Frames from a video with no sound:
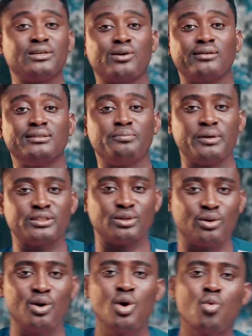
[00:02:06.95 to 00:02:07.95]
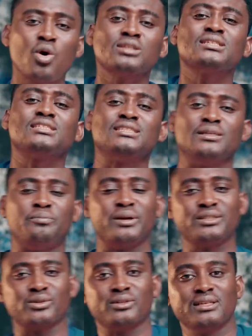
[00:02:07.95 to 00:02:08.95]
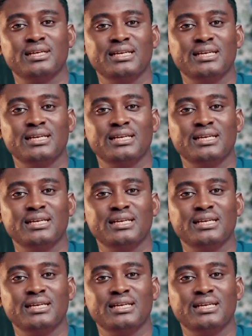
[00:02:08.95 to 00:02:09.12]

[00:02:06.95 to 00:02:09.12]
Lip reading: call depression. What is depression?